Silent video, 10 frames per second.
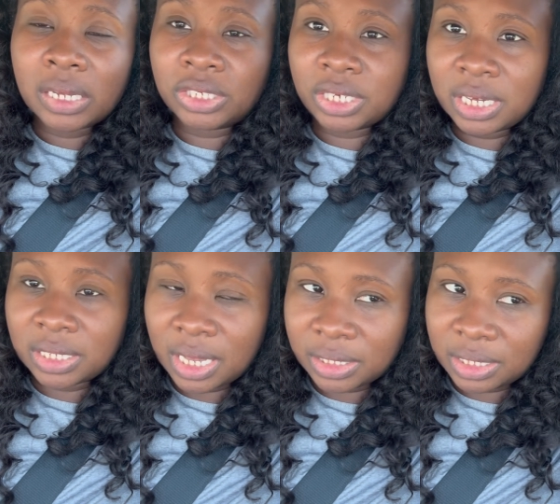
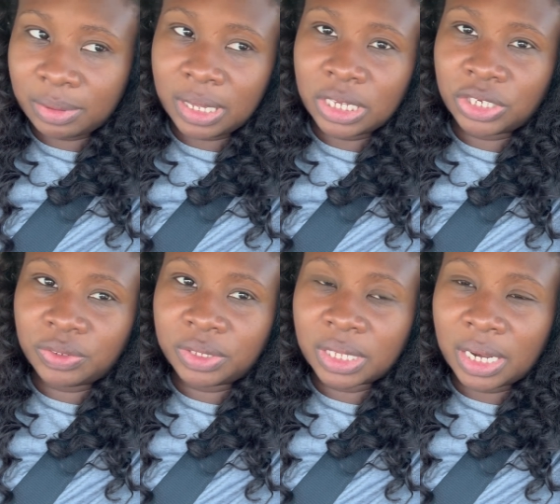Jace had stomach
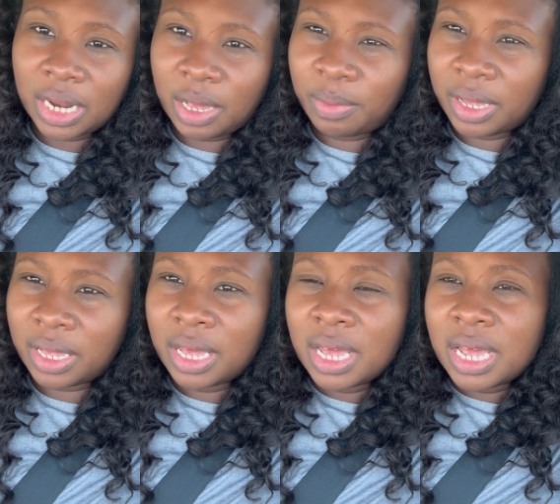issues Sunday,
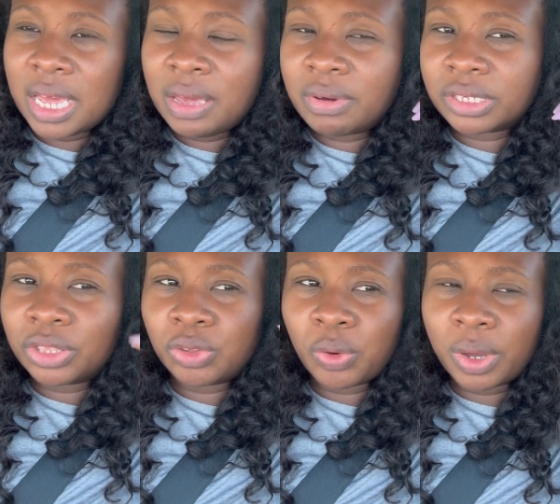but he
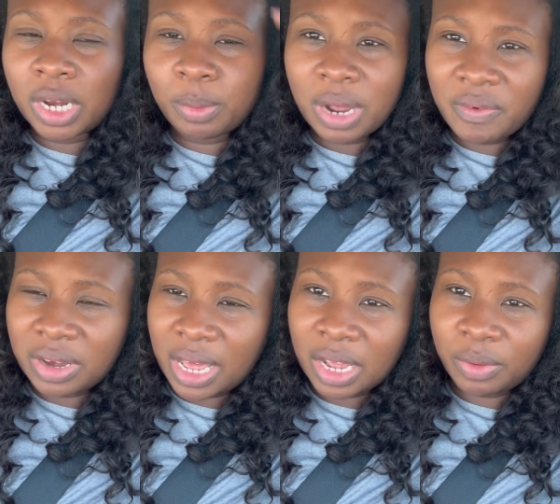wasn't throwing up or
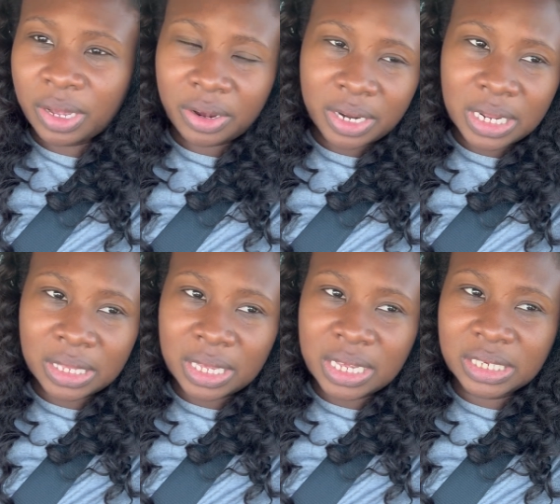having diarrhea or
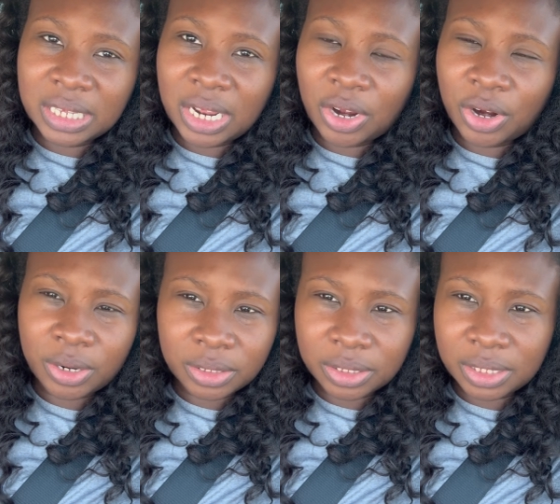anything. He said it
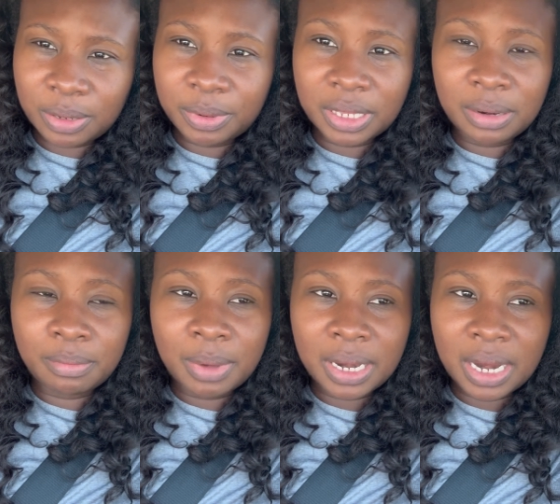hurts. But
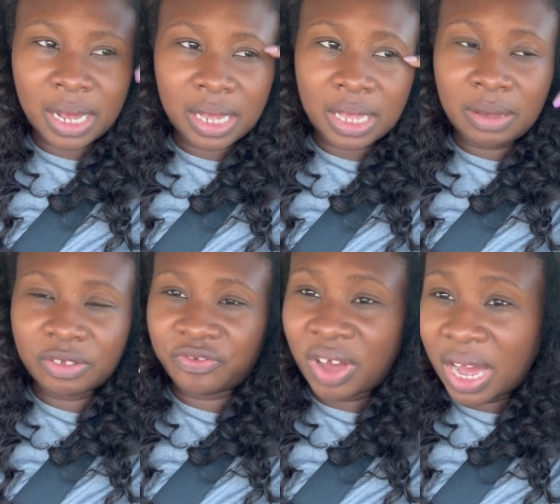then Monday, it
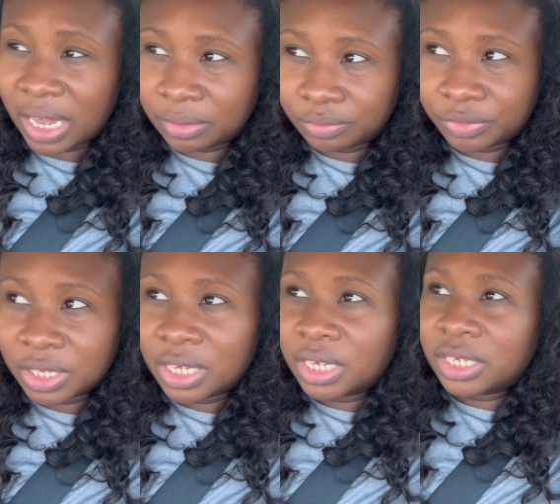was fine.
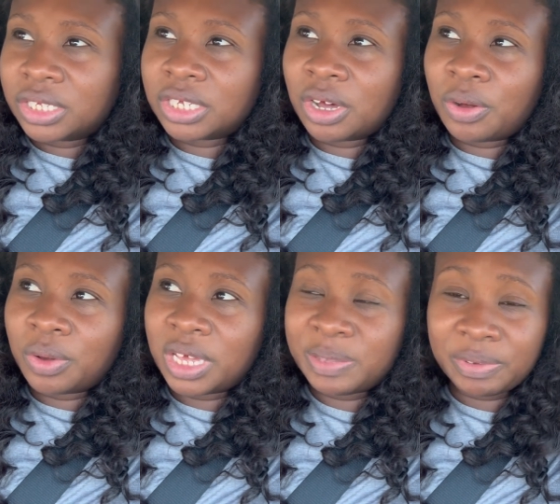
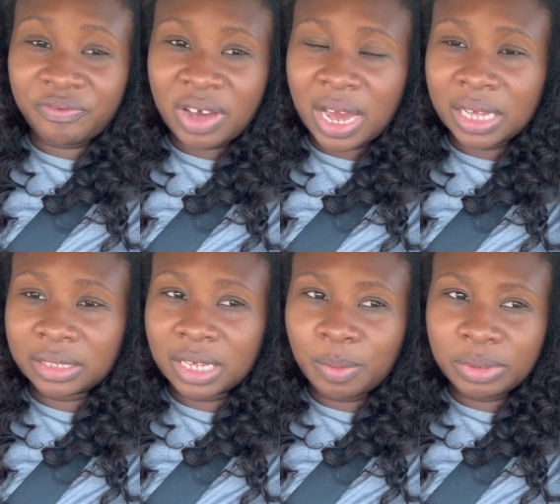So he's been
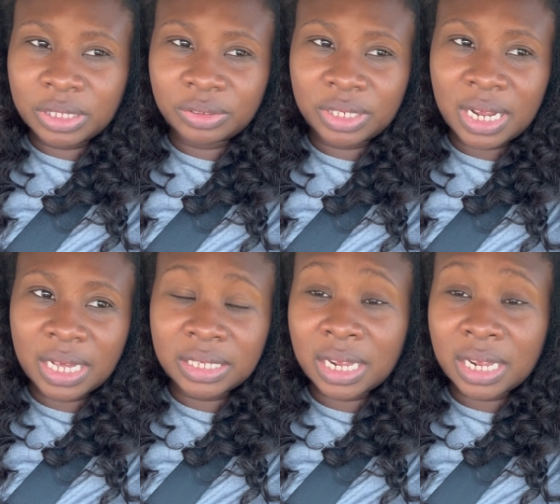fine up until today.